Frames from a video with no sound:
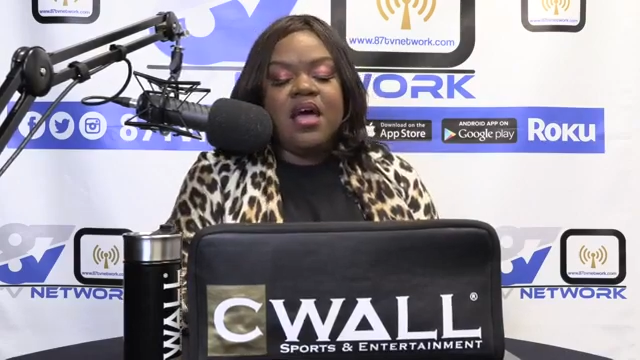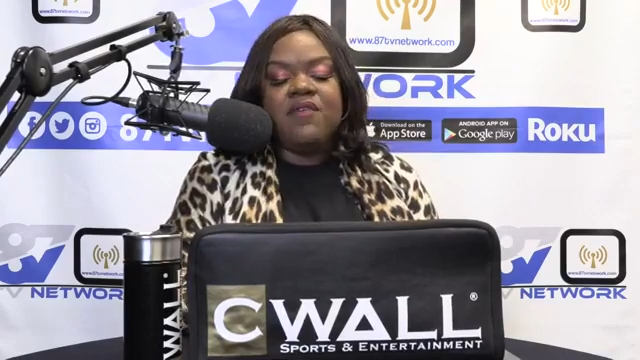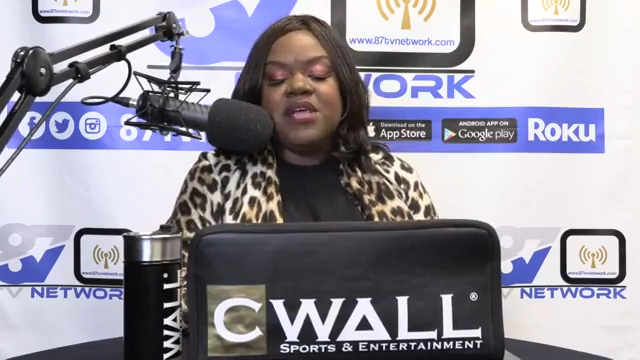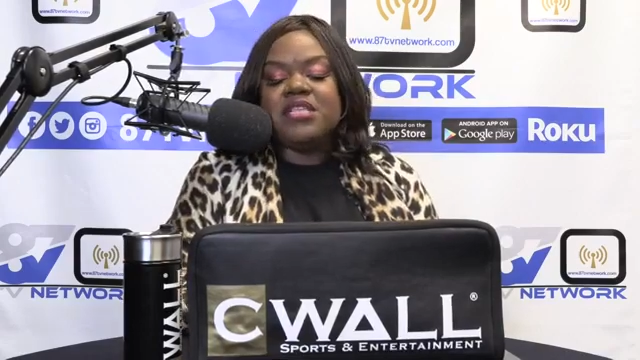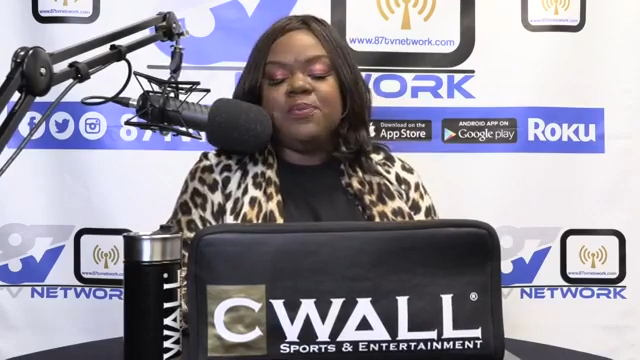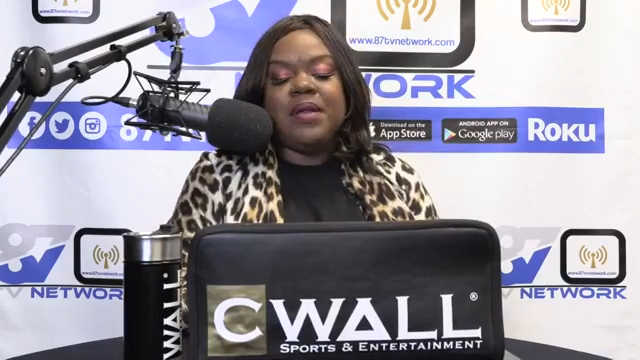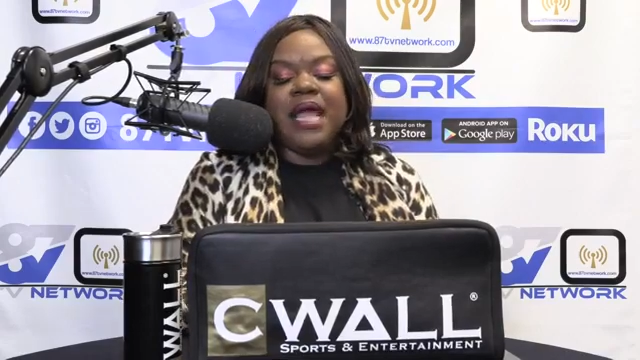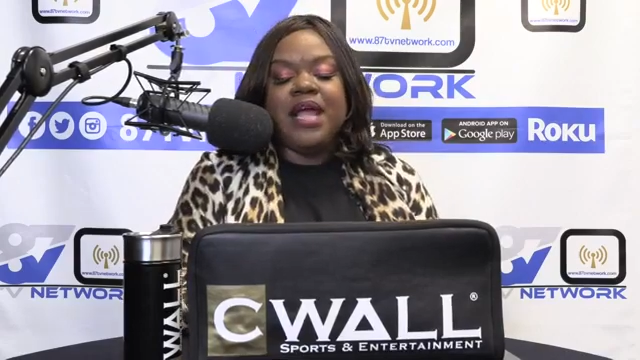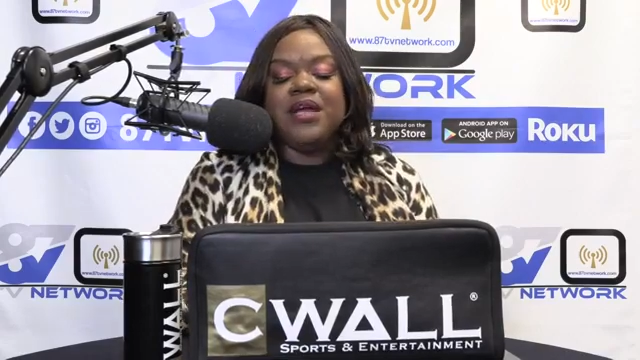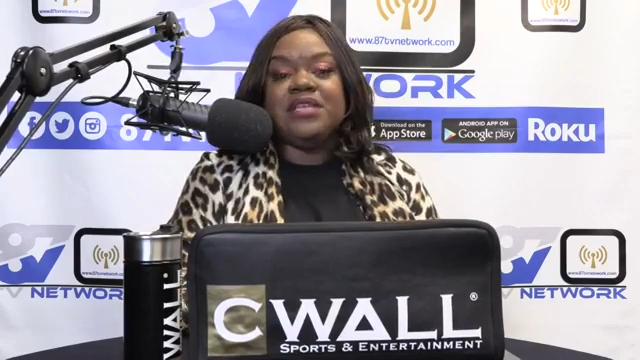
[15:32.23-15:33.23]
of his
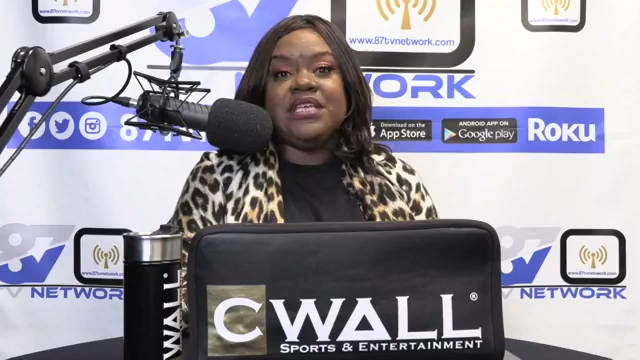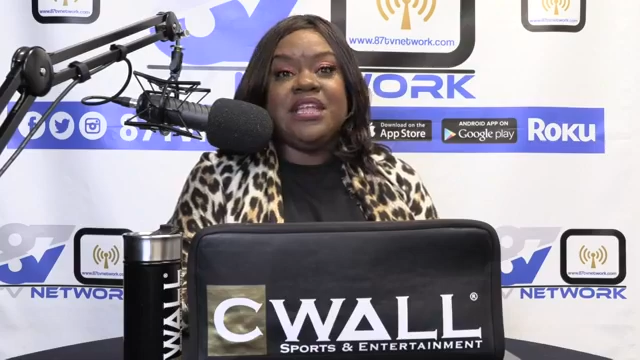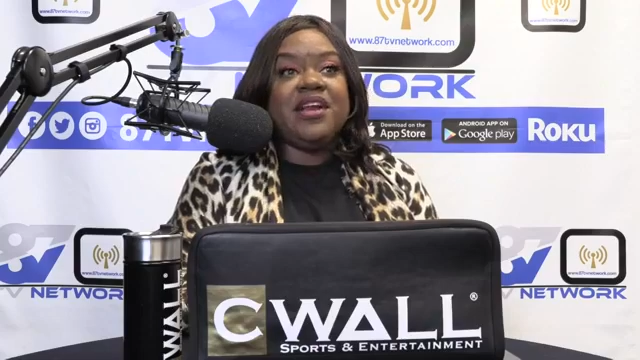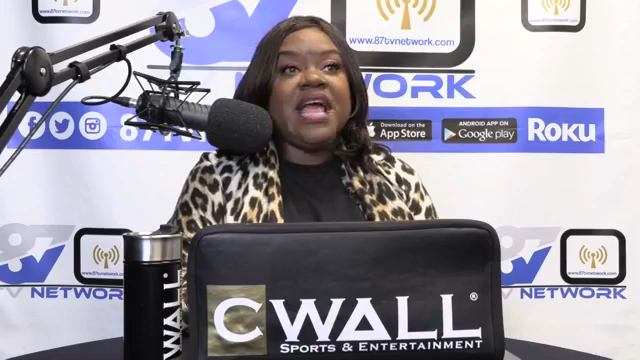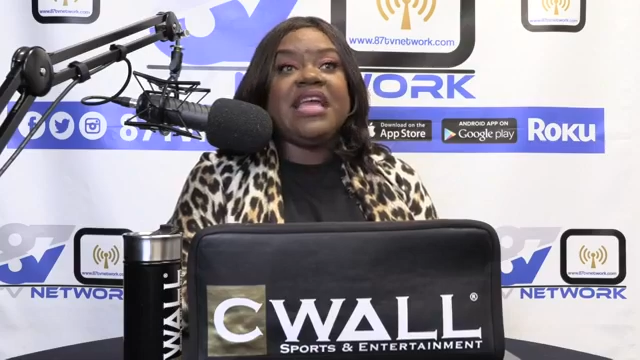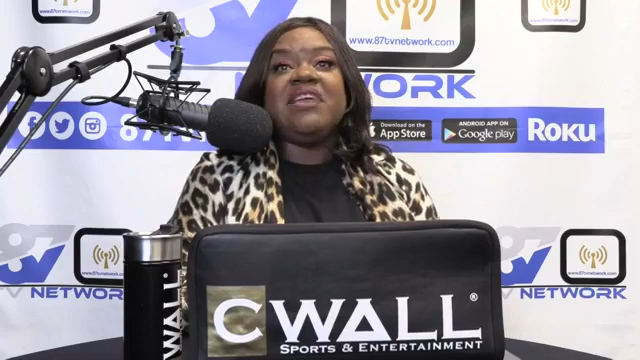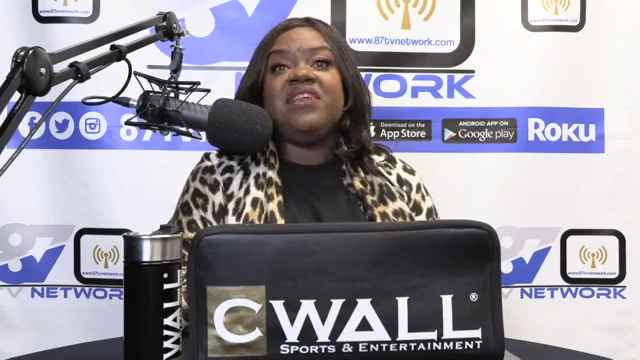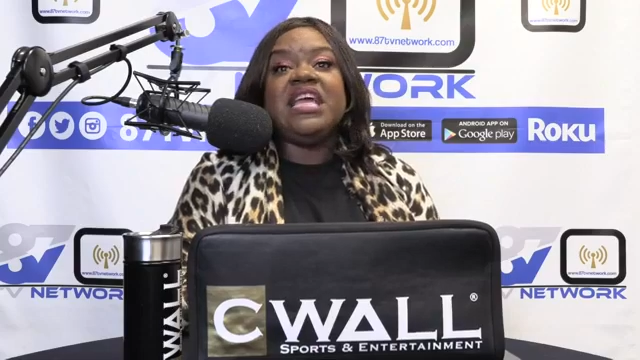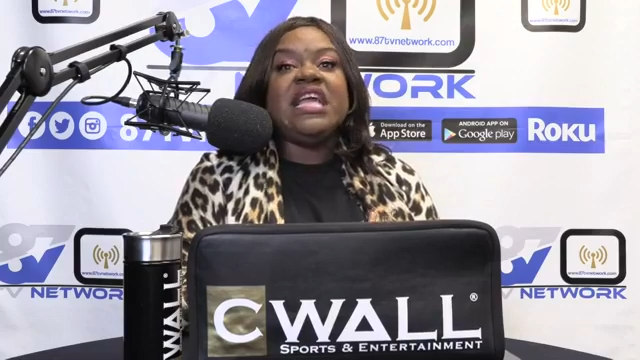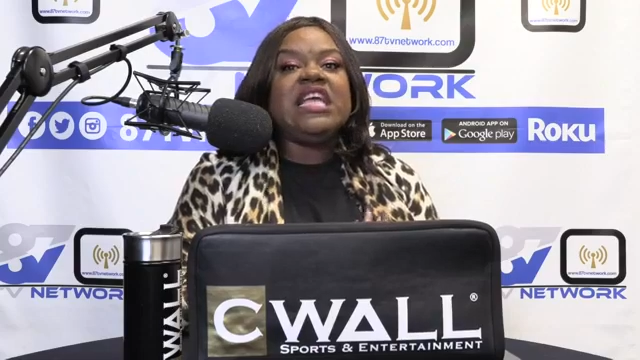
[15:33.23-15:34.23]
players, and they're not
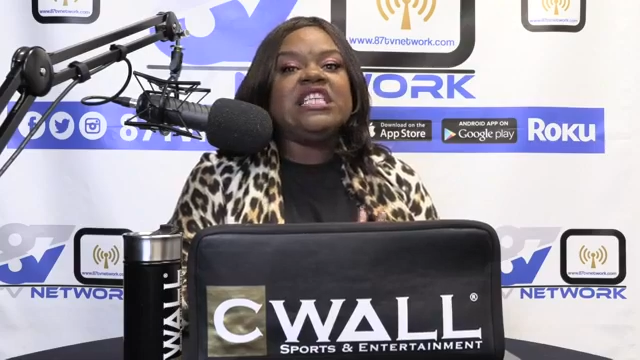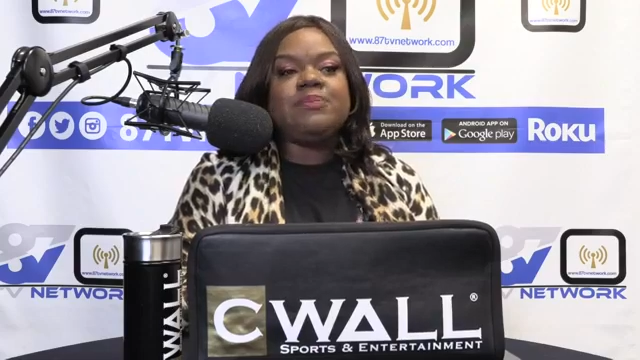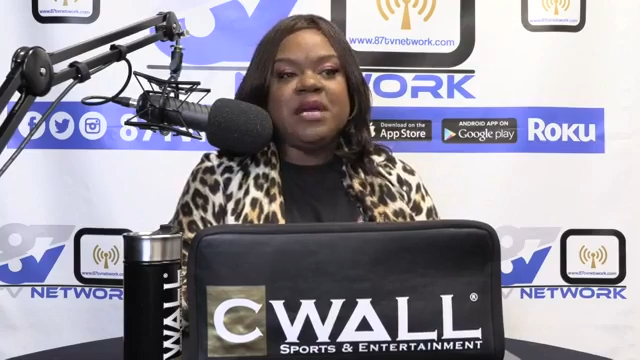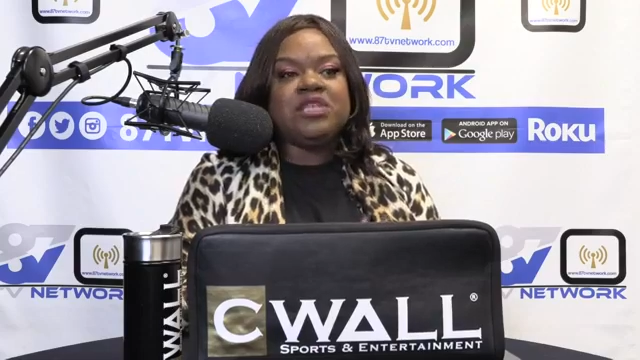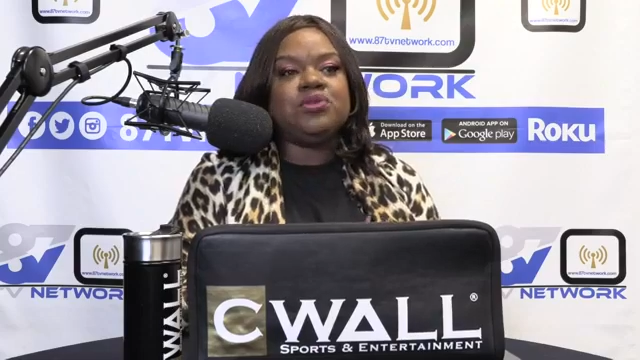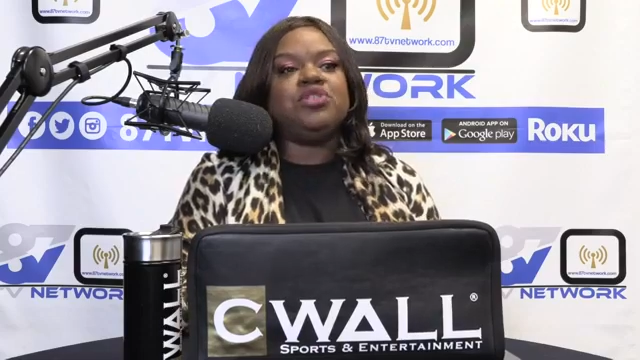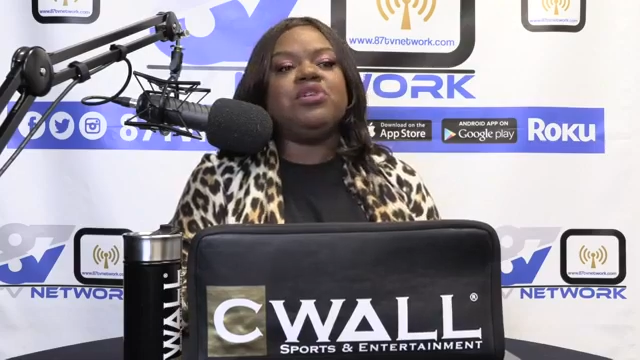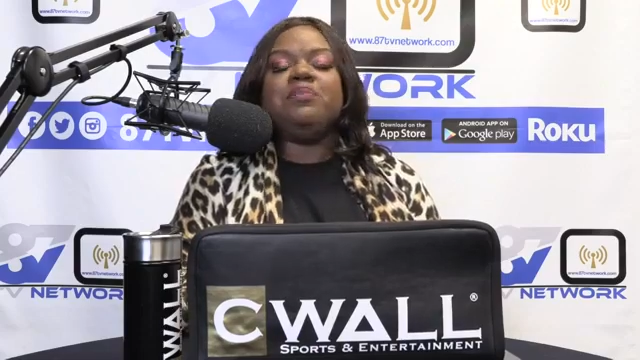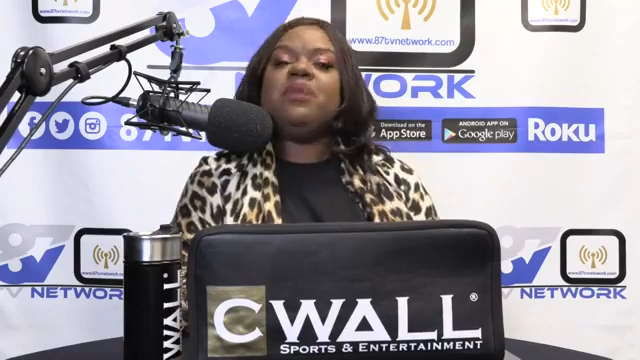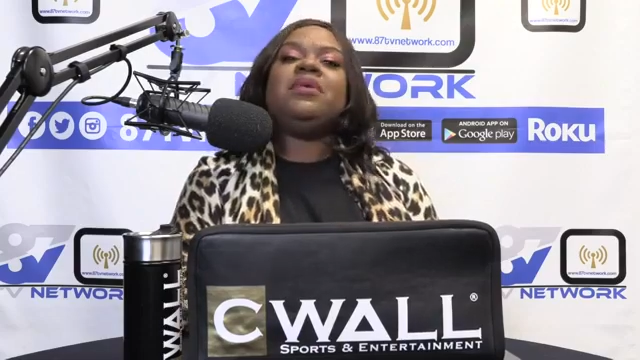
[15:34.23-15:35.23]
given any special
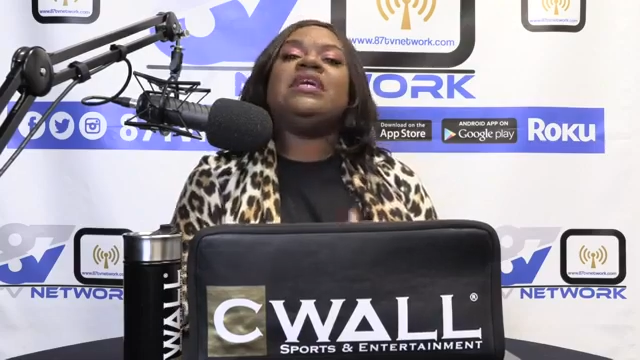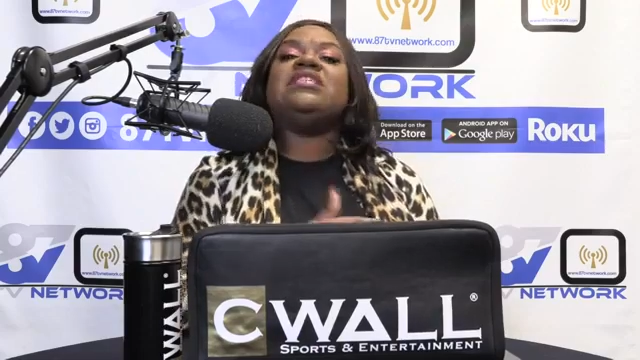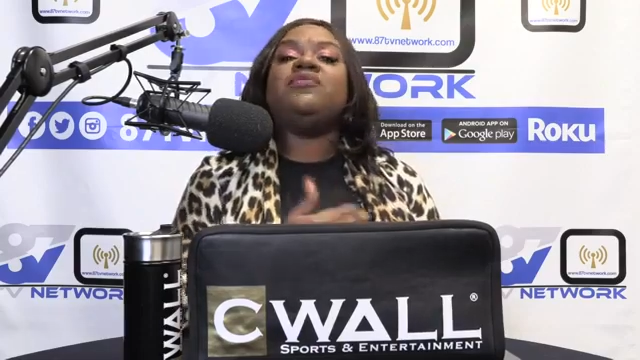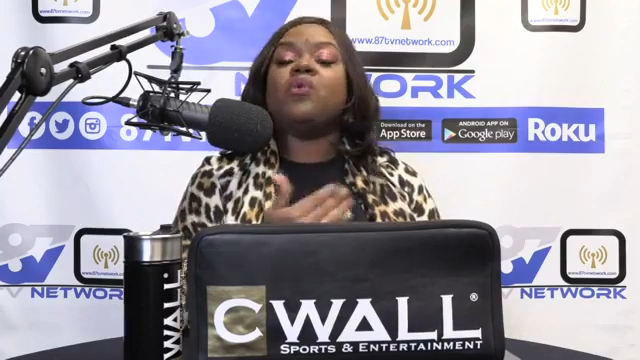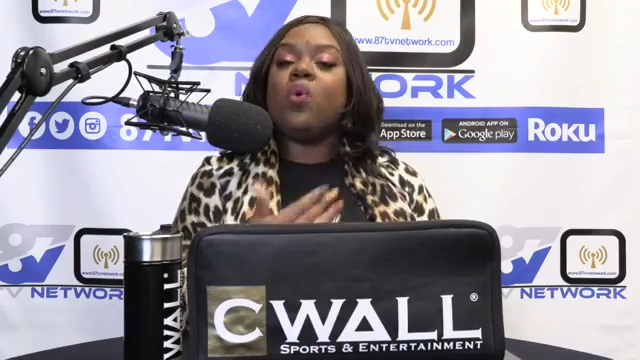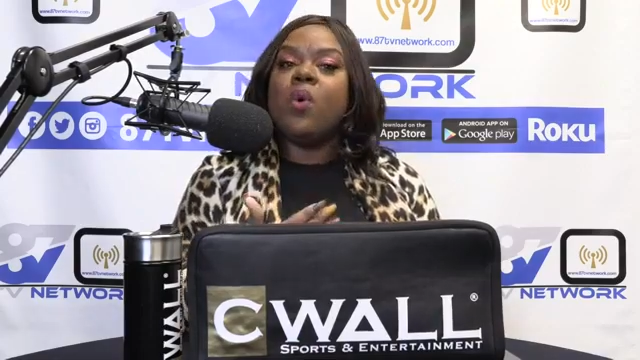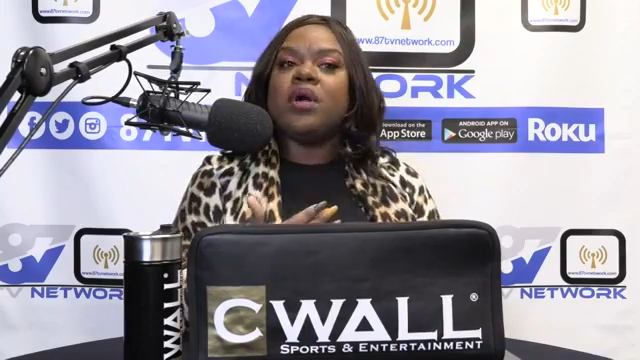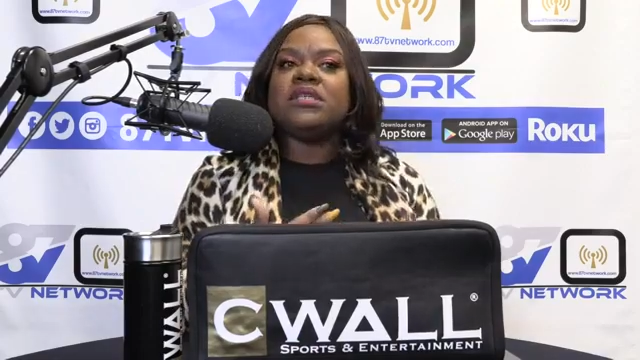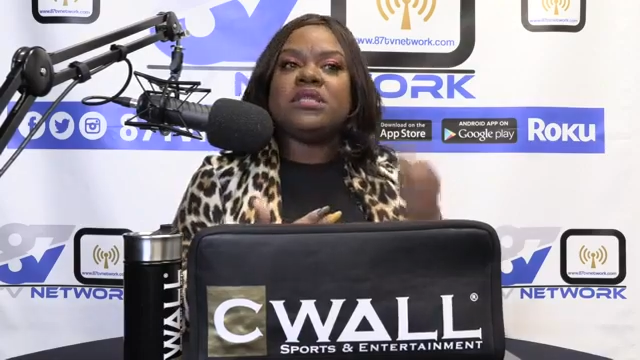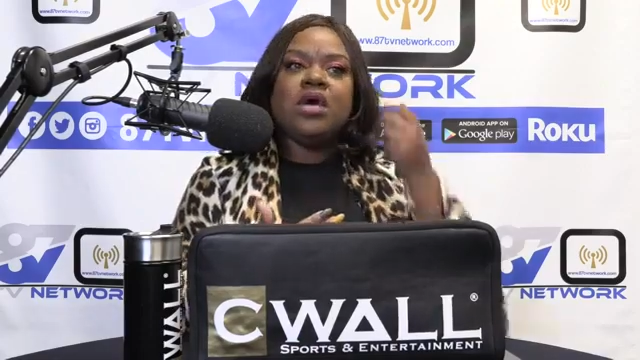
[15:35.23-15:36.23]
treatment because, of
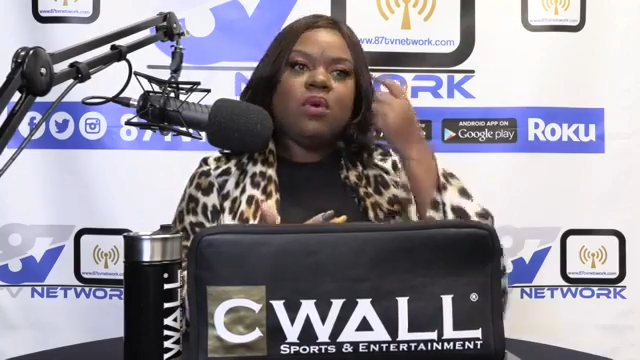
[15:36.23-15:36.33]
course,